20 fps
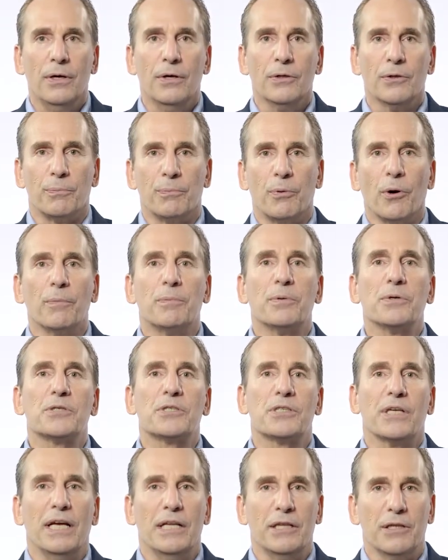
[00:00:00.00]
The
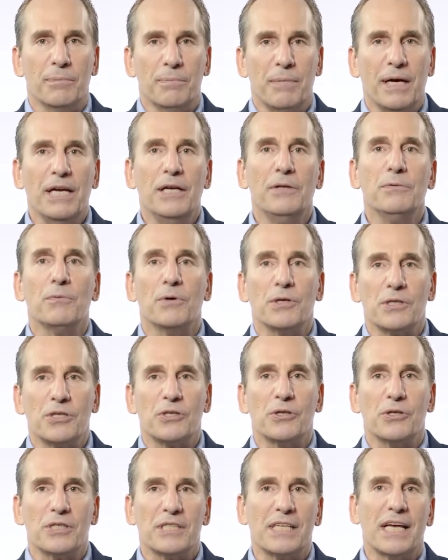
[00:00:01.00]
purpose in the main was
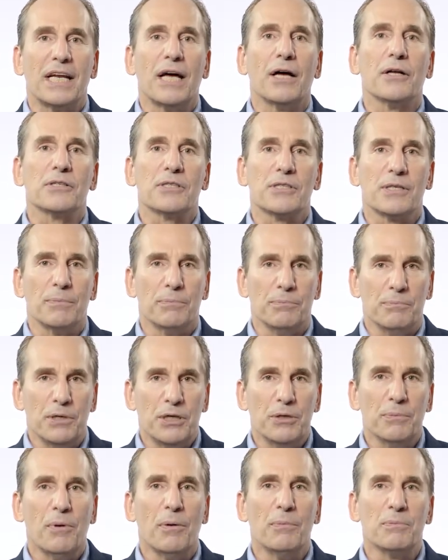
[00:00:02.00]
to set out some
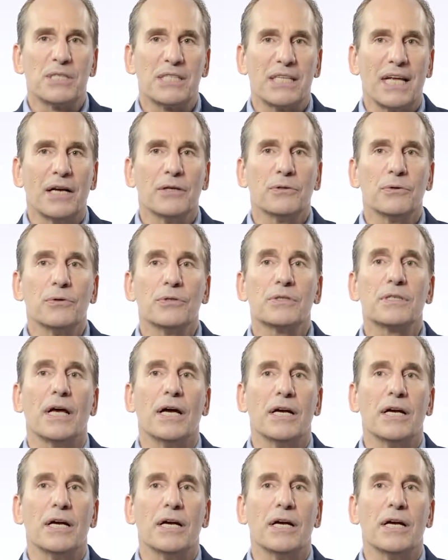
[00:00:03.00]
minimum standards